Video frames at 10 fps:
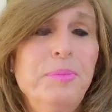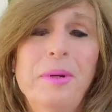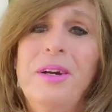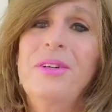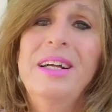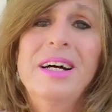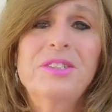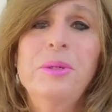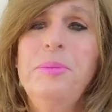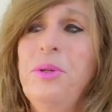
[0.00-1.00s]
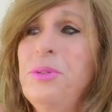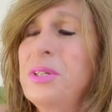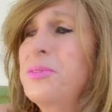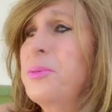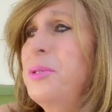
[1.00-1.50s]
mariachi
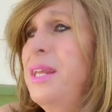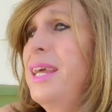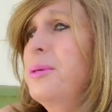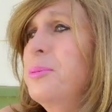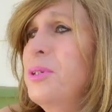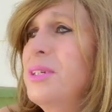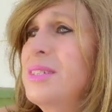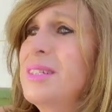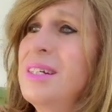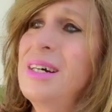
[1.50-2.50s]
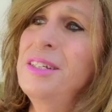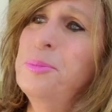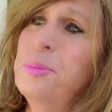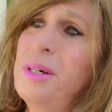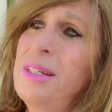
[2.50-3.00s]
music from a neighbor and it's nice,
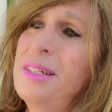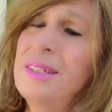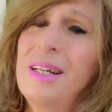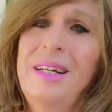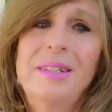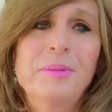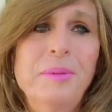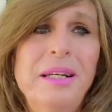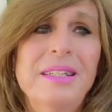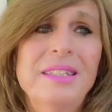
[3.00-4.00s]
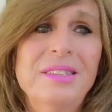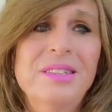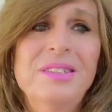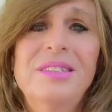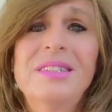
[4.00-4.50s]
but it's like, man, this
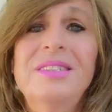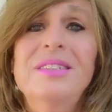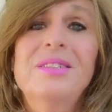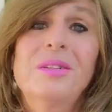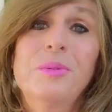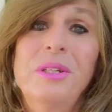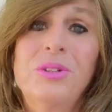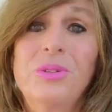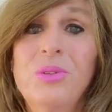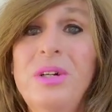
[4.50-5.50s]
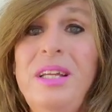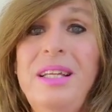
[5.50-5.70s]
is this is a retreat.